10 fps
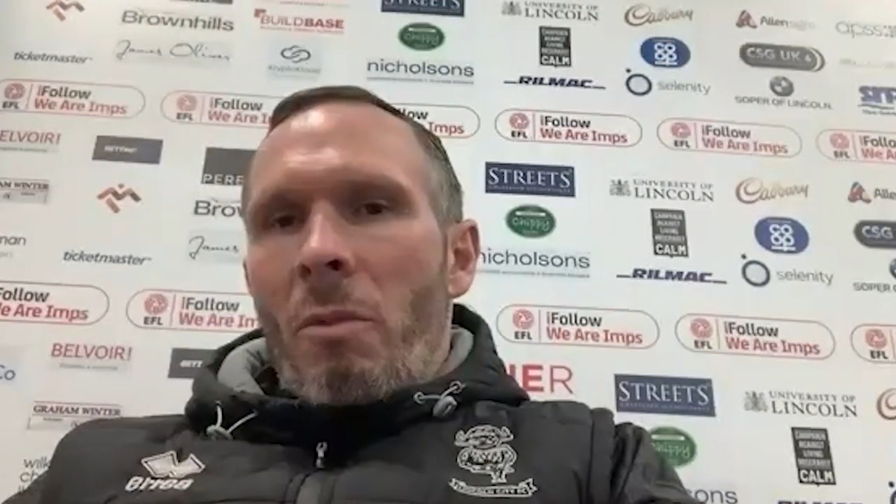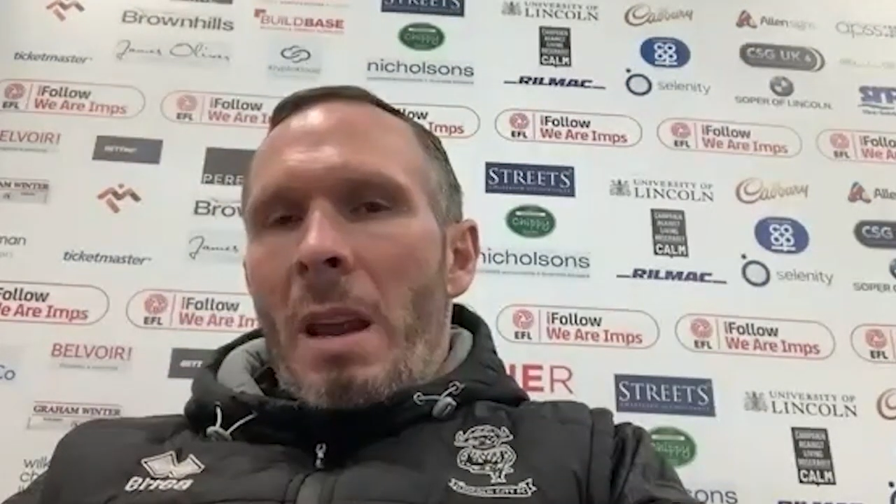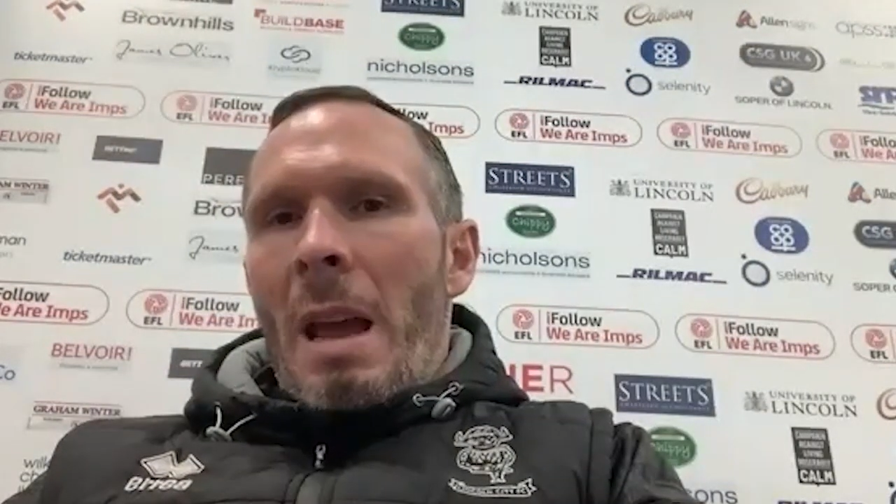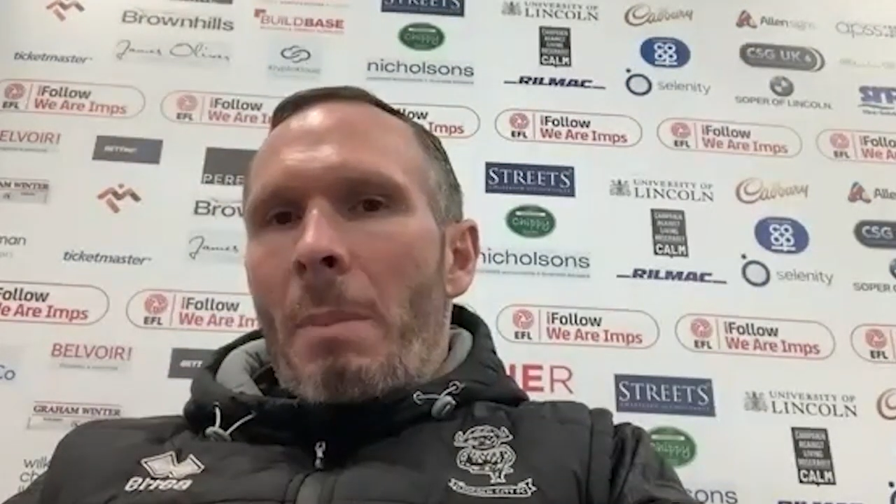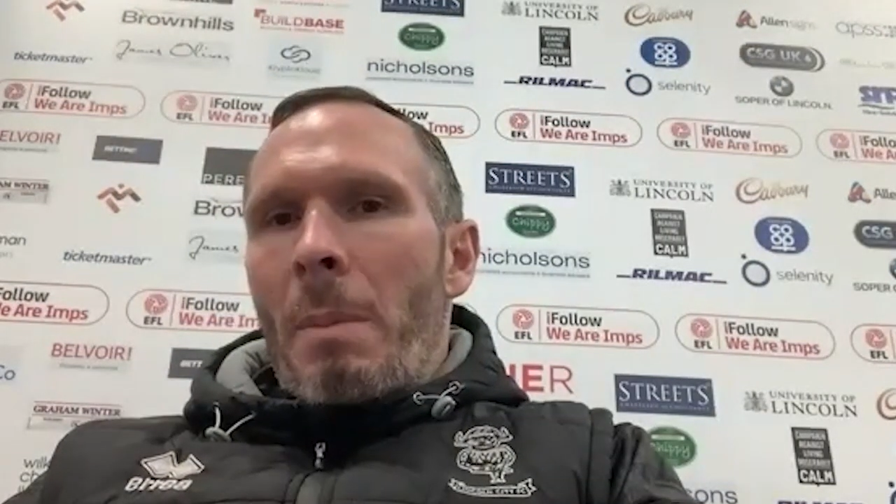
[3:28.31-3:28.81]

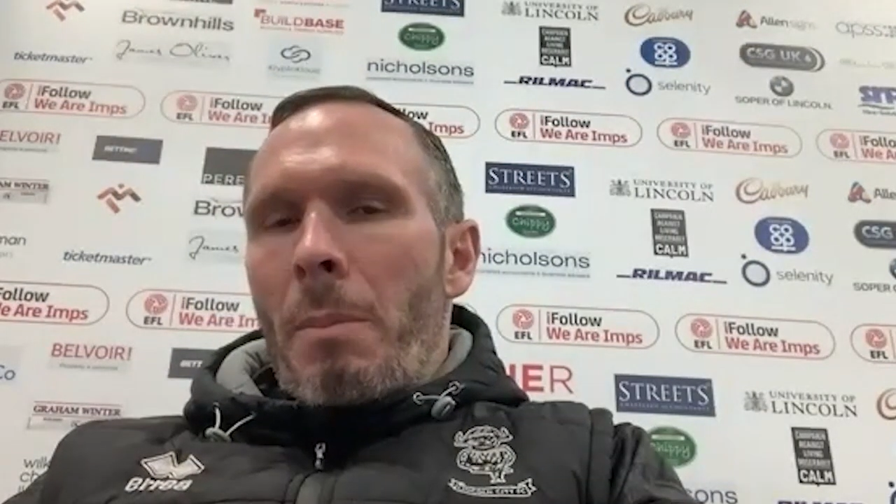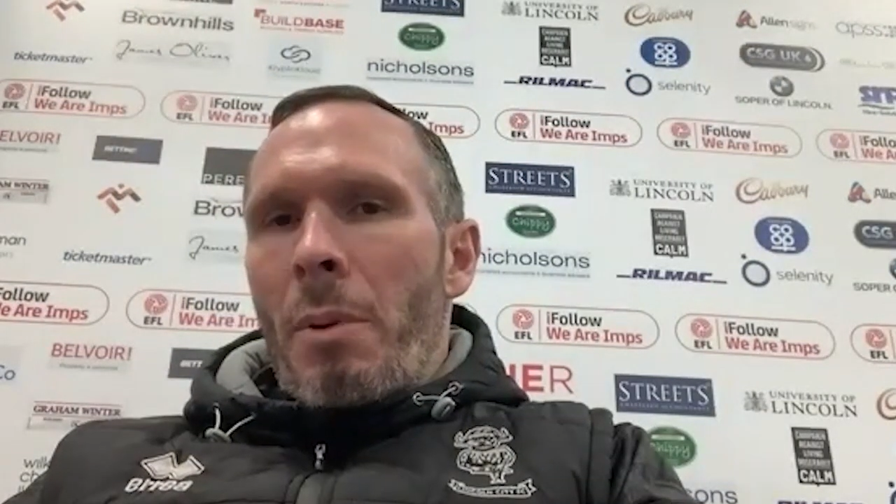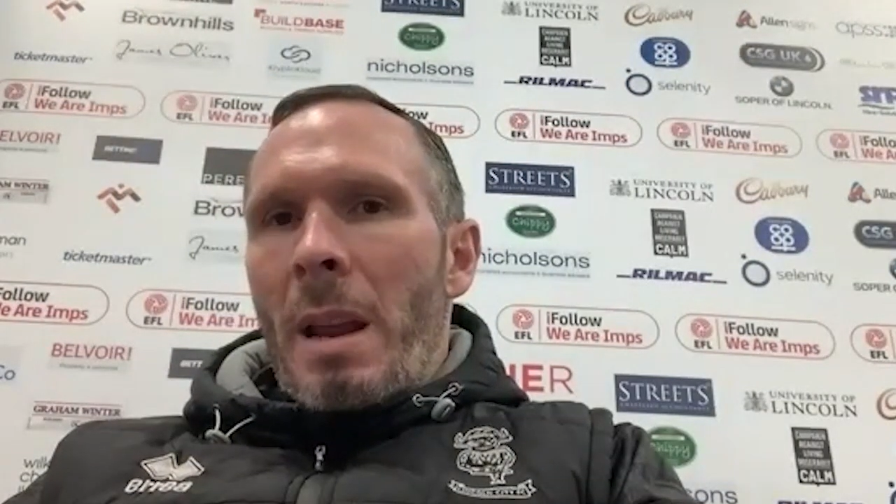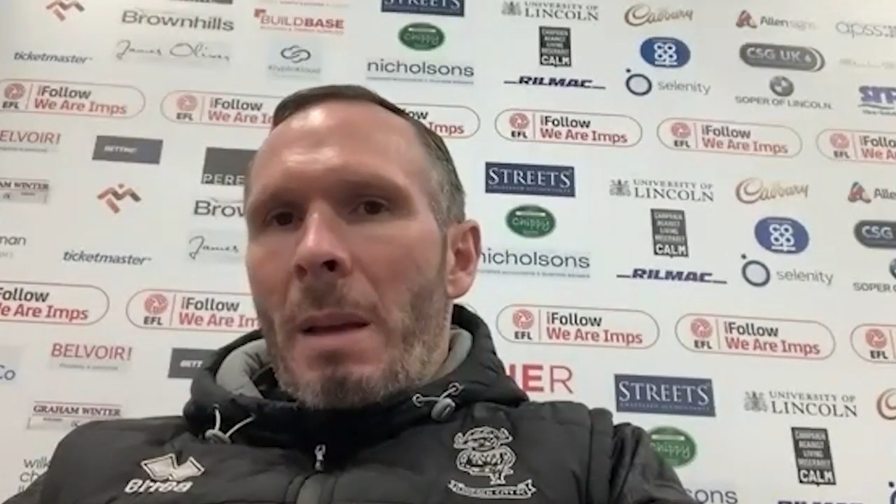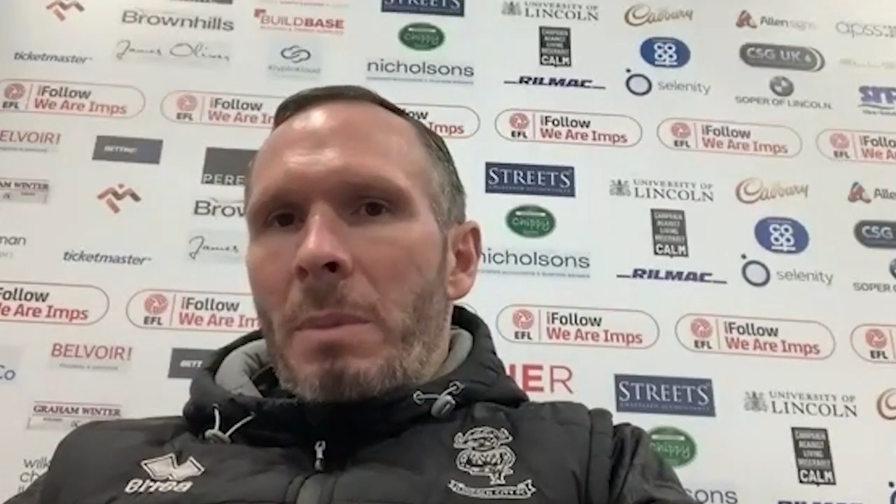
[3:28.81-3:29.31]
rehab and
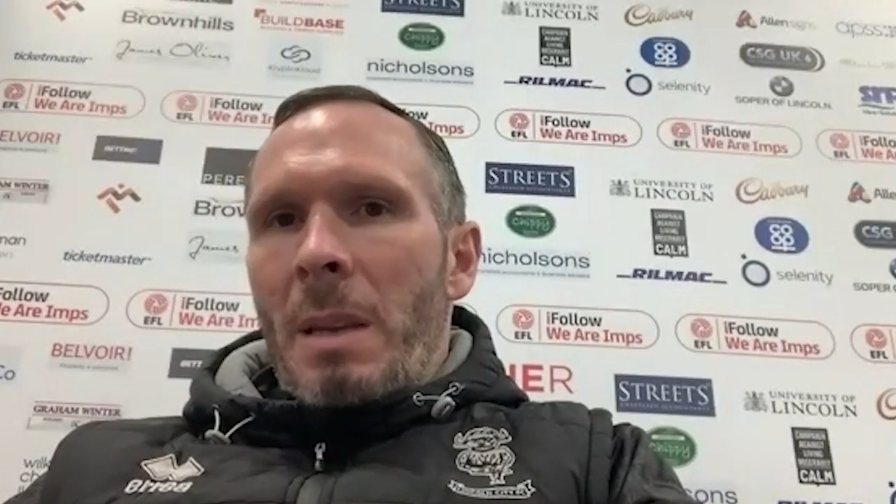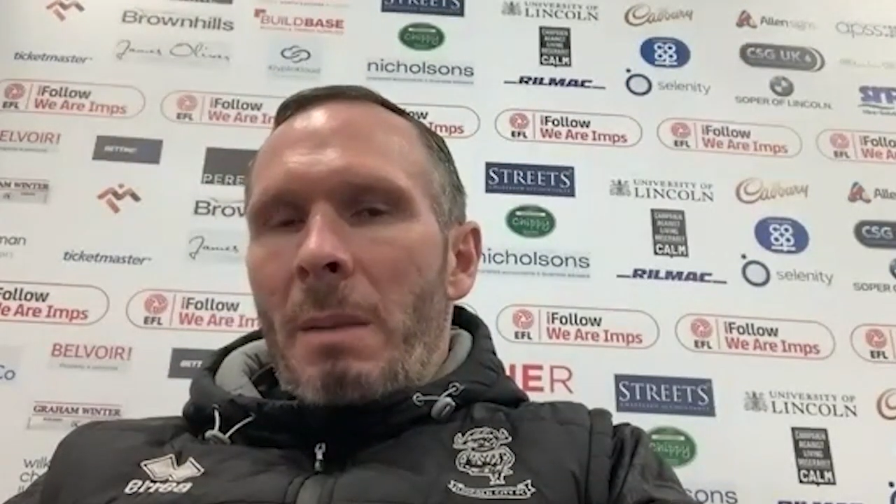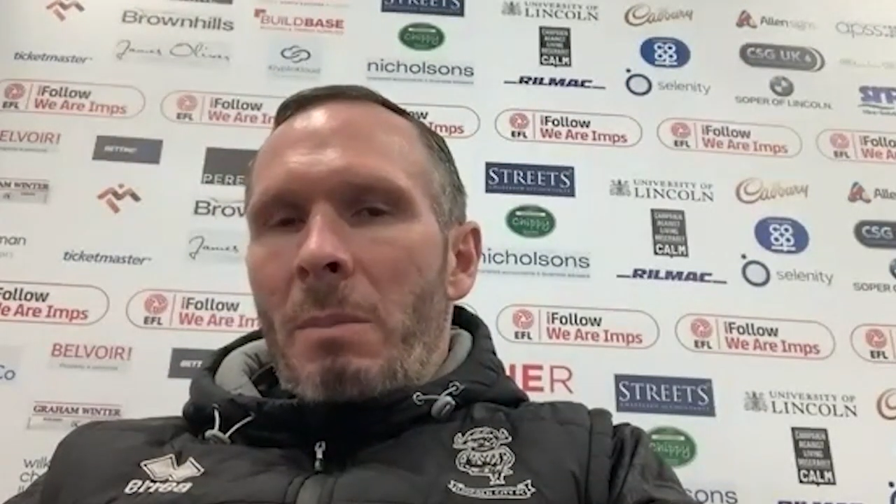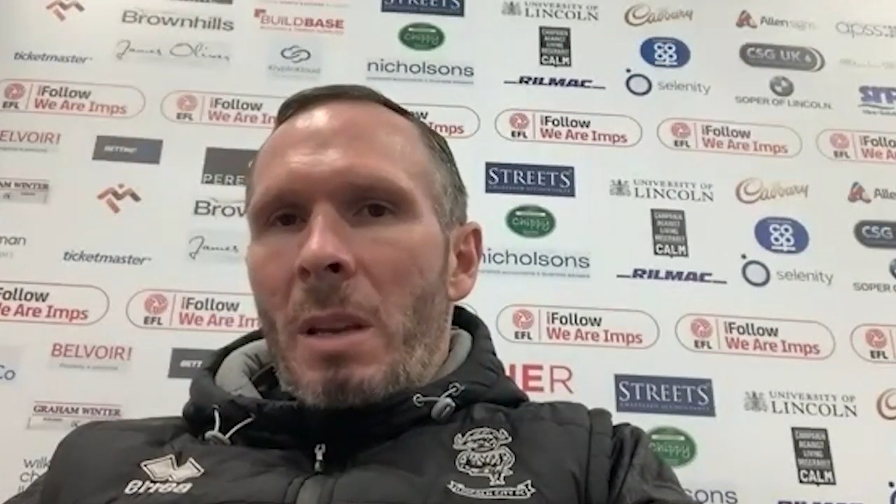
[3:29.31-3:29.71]
prehab type